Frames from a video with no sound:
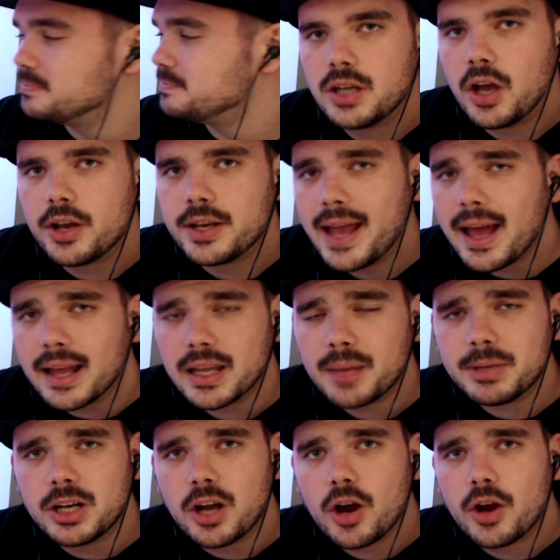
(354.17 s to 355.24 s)
So yeah,
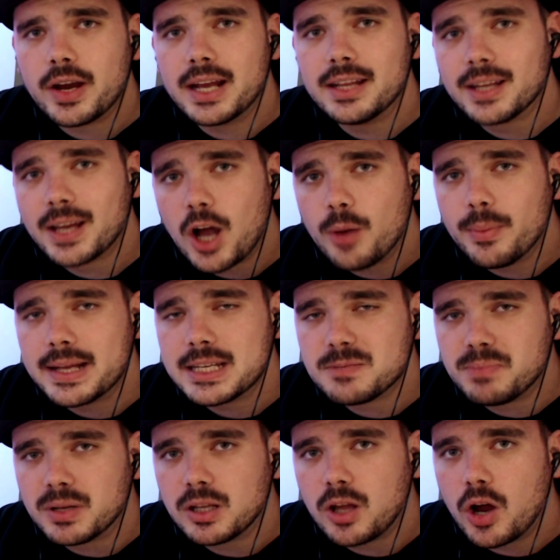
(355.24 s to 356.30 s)
let me know in the comments
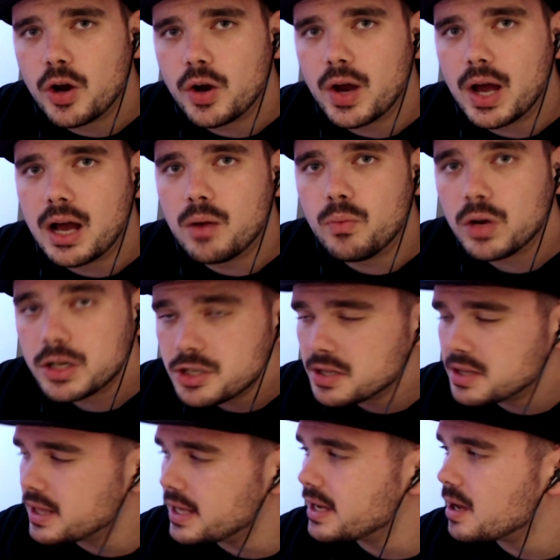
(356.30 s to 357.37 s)
below uh, what
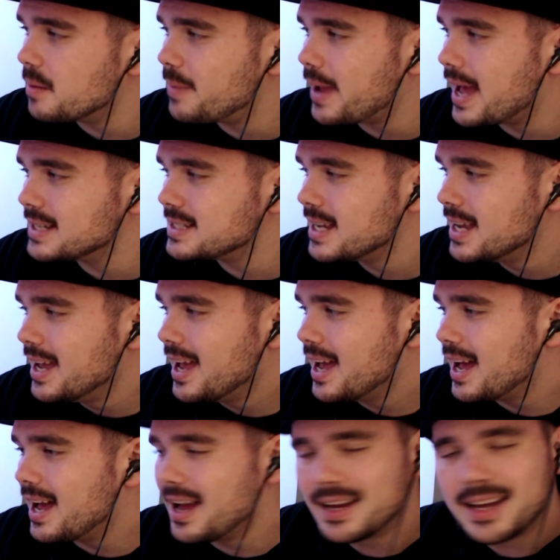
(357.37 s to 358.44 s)
you think about
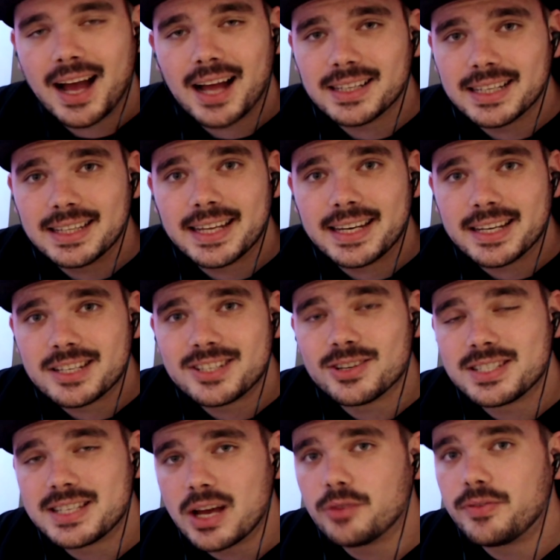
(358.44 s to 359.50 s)
uh, Kali Linux
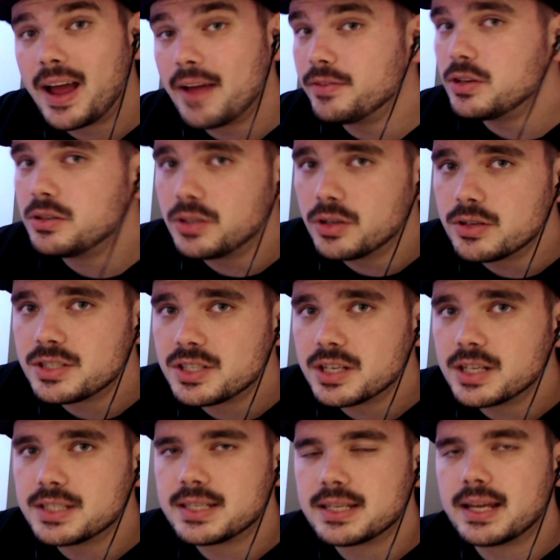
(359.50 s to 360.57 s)
yourself, have you used
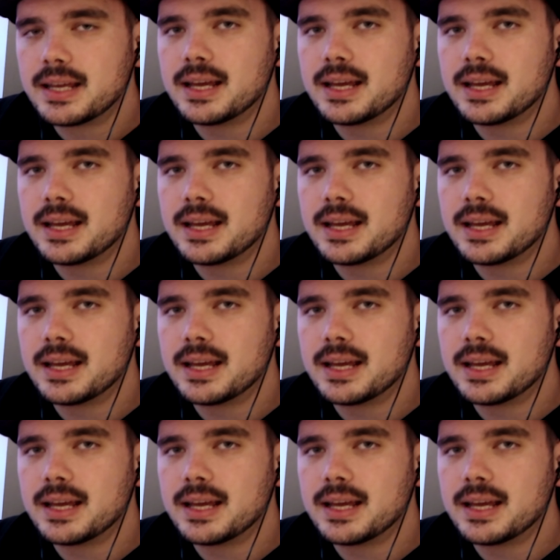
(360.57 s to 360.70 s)
it?